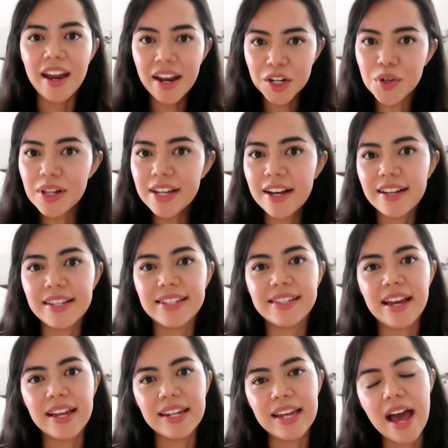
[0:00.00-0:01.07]
I actually got this
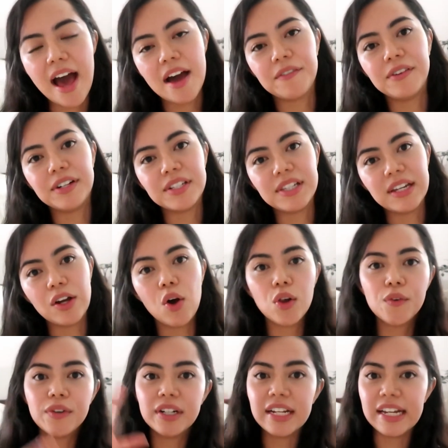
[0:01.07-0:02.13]
idea after seeing all
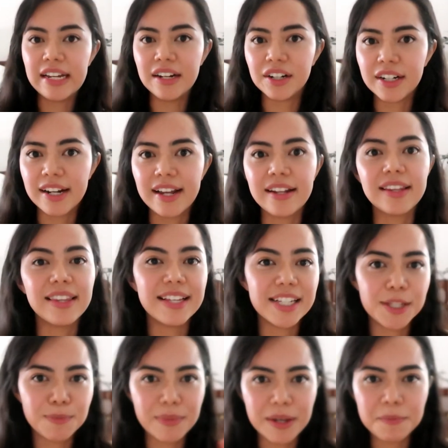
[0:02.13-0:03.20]
over the internet
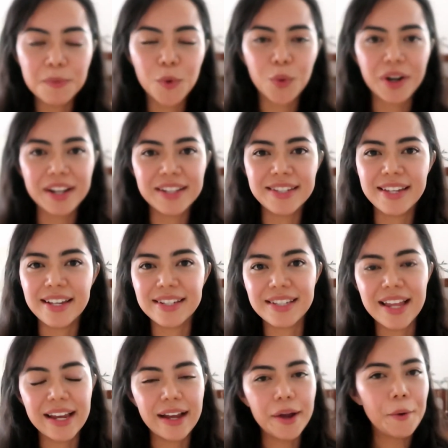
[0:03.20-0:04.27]
this meme where it says
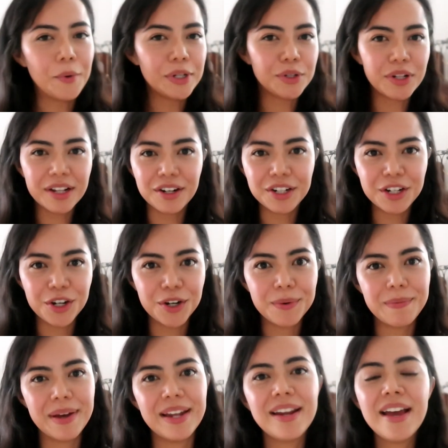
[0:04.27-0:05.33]
like I want to learn
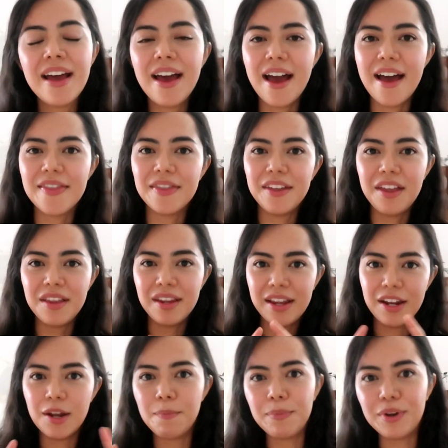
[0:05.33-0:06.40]
German and then
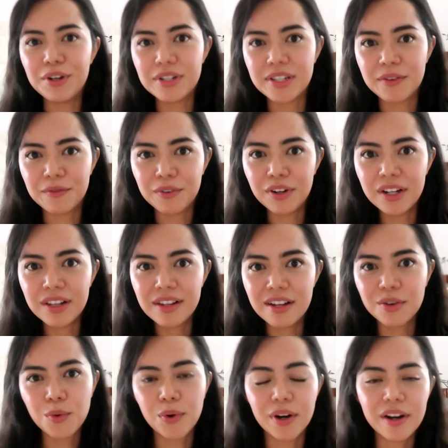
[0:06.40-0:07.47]
it appears a very
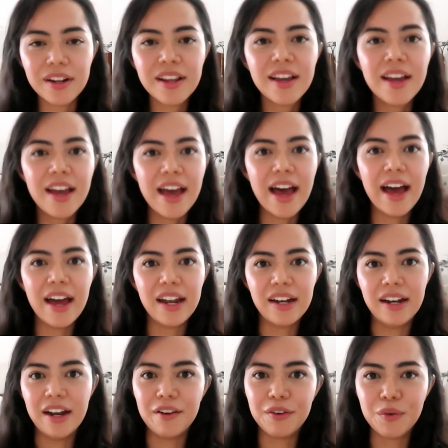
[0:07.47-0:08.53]
long word
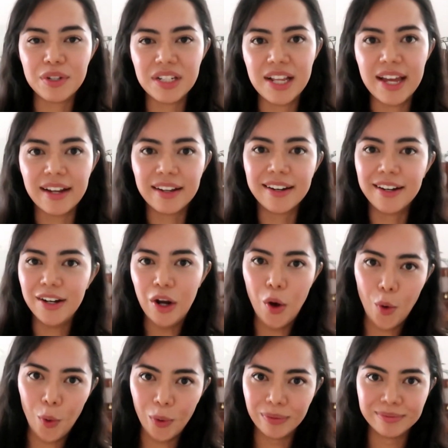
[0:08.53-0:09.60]
and everyone's like,
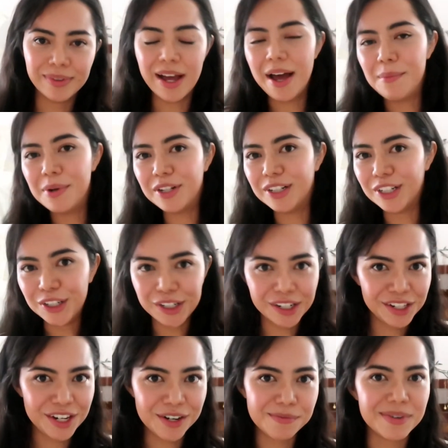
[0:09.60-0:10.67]
no, I'm not
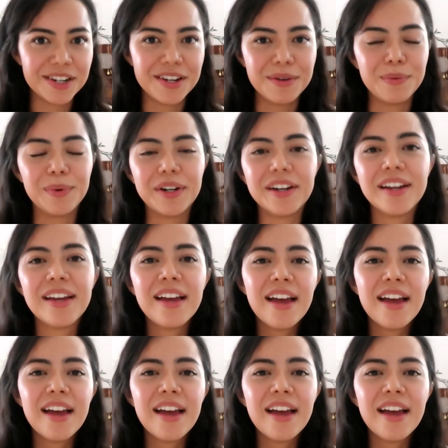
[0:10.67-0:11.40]
learning German anymore.